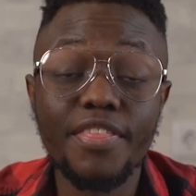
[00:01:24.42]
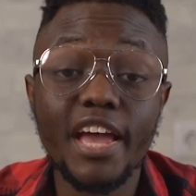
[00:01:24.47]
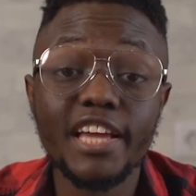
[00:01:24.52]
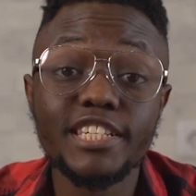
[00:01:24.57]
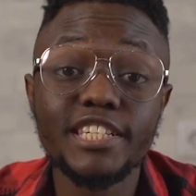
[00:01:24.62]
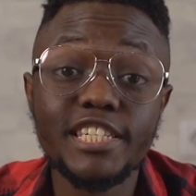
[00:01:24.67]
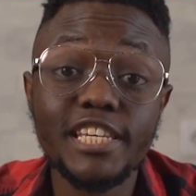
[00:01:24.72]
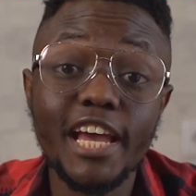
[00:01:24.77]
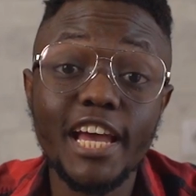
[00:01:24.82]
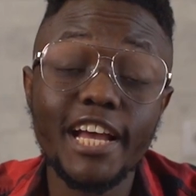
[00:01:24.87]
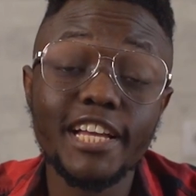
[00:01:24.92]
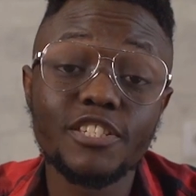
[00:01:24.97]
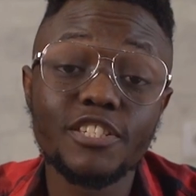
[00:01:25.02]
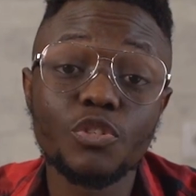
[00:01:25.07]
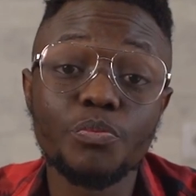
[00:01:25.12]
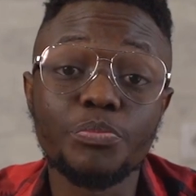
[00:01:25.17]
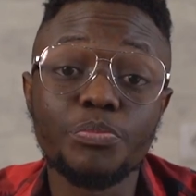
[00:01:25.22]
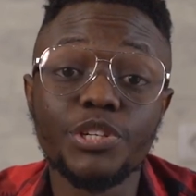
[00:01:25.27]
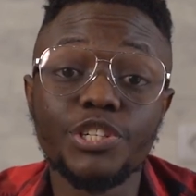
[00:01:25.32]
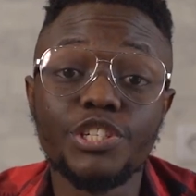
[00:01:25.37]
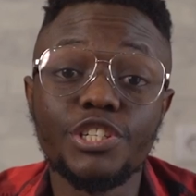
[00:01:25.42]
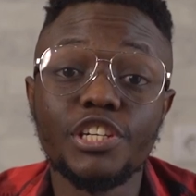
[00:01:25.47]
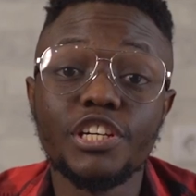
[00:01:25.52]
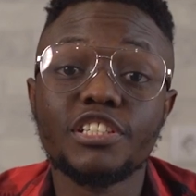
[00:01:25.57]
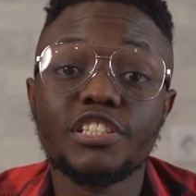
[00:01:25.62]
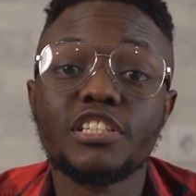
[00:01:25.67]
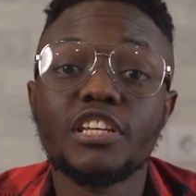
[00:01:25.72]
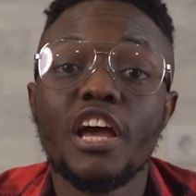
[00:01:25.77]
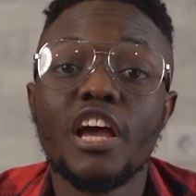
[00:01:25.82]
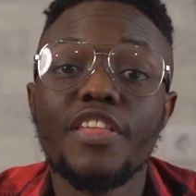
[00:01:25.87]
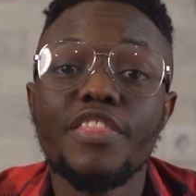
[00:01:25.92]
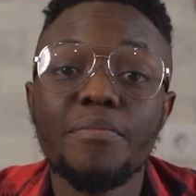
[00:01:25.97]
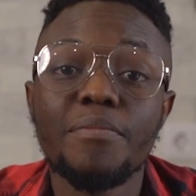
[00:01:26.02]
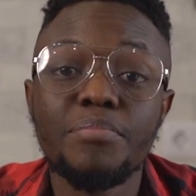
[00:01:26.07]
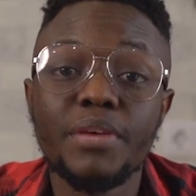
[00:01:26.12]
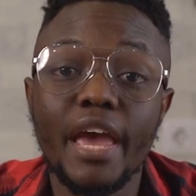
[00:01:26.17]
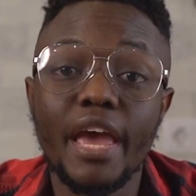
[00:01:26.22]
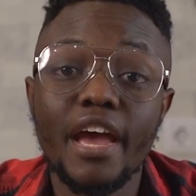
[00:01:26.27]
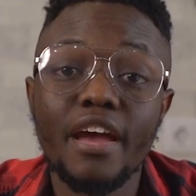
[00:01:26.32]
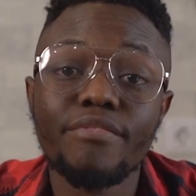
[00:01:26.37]
idea is to predict the
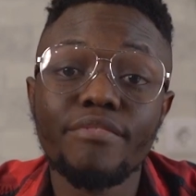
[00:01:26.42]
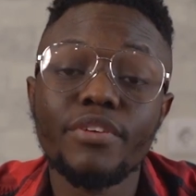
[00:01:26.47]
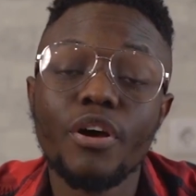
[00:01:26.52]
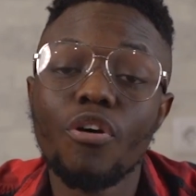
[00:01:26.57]
behavior